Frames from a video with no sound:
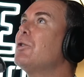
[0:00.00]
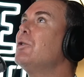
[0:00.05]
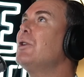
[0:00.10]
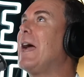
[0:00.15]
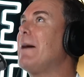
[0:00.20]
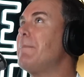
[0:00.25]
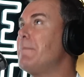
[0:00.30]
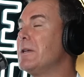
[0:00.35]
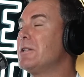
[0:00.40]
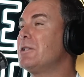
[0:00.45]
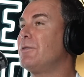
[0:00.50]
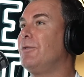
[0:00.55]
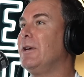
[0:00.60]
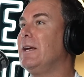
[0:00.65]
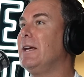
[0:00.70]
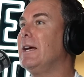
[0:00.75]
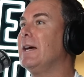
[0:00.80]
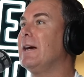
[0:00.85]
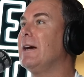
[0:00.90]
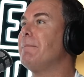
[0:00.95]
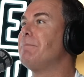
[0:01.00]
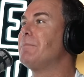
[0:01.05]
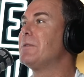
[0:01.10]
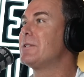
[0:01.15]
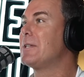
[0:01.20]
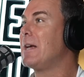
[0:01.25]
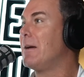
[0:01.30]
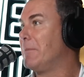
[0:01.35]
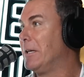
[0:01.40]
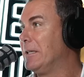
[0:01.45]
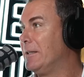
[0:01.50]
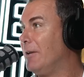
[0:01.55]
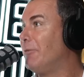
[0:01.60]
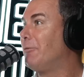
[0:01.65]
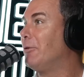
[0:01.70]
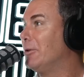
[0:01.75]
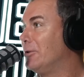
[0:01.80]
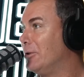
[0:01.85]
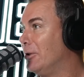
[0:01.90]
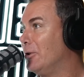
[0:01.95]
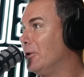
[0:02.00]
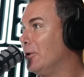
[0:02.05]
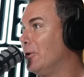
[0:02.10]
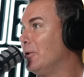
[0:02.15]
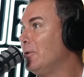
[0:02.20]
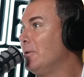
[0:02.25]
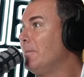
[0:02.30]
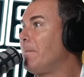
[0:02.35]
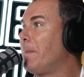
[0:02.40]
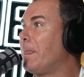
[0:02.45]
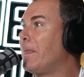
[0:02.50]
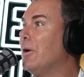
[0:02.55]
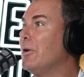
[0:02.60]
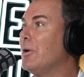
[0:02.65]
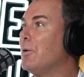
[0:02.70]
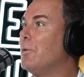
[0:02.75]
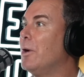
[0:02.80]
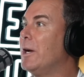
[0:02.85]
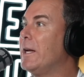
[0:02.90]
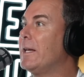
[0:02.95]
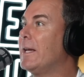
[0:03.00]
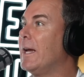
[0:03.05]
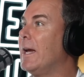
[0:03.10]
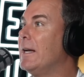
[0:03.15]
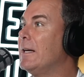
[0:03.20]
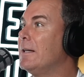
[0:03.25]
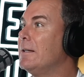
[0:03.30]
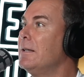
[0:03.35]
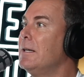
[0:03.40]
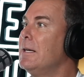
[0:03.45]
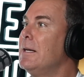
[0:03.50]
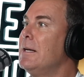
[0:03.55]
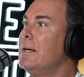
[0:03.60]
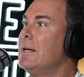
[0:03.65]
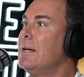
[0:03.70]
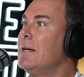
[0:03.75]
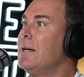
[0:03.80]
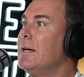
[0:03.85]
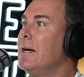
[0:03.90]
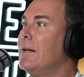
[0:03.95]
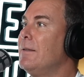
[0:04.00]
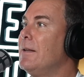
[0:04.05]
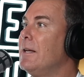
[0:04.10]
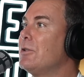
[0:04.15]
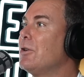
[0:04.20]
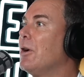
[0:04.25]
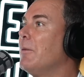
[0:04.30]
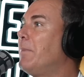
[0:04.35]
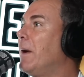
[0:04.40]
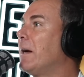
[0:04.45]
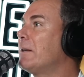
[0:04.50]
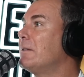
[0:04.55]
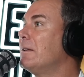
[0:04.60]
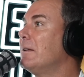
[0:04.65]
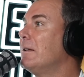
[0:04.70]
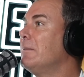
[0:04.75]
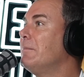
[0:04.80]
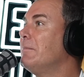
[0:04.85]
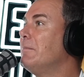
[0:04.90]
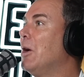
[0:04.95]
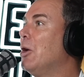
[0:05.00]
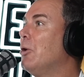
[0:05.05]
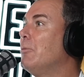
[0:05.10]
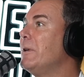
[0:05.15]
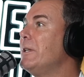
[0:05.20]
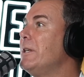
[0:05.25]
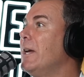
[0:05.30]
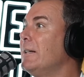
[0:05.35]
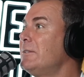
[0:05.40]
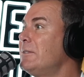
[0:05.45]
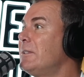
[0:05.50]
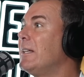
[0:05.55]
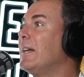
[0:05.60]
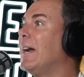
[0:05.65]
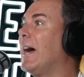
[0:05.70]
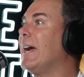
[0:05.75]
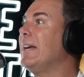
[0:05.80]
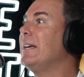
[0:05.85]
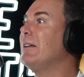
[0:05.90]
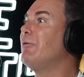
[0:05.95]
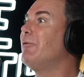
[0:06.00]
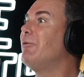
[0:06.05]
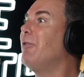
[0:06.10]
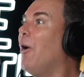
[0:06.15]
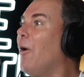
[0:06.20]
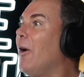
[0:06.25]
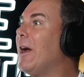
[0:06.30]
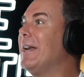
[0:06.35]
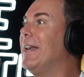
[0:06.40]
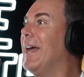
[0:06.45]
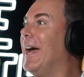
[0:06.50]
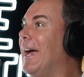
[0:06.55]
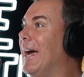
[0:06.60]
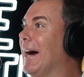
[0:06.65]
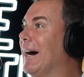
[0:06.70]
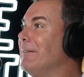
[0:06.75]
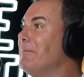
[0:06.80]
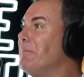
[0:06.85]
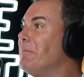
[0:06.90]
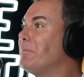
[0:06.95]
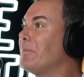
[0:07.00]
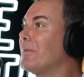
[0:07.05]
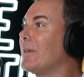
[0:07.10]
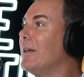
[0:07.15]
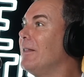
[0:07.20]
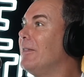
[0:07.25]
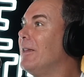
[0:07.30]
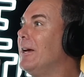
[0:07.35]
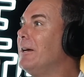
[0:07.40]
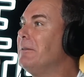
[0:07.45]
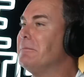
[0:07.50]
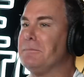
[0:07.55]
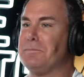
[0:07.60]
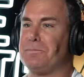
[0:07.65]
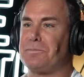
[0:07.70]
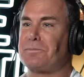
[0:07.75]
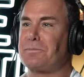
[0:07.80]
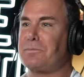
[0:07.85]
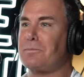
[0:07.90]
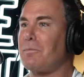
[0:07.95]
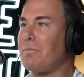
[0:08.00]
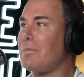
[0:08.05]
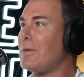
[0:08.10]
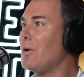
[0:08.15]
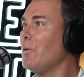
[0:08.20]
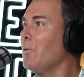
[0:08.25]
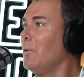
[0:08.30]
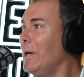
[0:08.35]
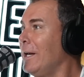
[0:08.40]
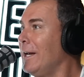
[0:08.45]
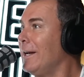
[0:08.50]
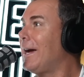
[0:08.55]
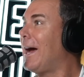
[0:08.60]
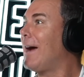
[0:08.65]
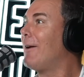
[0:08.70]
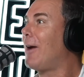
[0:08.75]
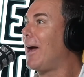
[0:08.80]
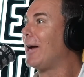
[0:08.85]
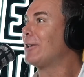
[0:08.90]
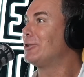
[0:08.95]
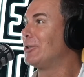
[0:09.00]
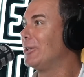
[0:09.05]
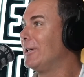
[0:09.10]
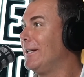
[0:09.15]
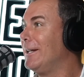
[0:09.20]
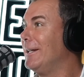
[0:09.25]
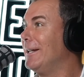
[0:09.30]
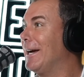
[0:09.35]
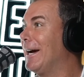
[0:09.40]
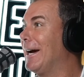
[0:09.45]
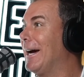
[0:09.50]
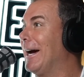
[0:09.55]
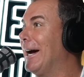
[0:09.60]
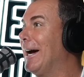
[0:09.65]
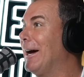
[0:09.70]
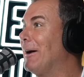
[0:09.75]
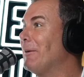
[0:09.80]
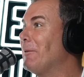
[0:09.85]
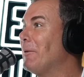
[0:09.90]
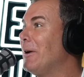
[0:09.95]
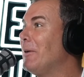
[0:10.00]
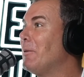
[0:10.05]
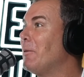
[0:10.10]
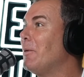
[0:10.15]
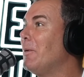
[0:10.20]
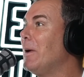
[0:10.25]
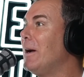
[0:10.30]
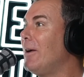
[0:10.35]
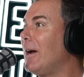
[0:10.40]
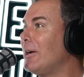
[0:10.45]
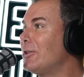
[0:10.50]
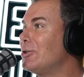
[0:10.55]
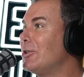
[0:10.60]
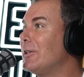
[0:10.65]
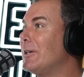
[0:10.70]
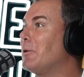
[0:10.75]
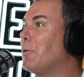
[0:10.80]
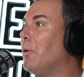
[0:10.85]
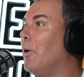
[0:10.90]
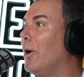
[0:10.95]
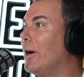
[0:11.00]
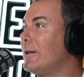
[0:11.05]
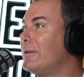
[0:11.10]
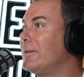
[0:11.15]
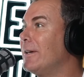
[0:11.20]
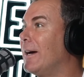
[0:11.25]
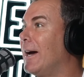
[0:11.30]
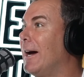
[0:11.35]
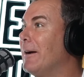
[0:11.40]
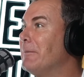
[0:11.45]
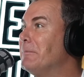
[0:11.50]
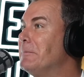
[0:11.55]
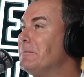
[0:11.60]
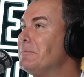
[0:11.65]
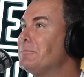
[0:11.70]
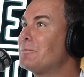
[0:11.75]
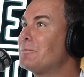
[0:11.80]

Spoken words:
atmosphere, something different to do on a weekend, and then got back to Melbourne yesterday to find out that we are actually we're actually quite our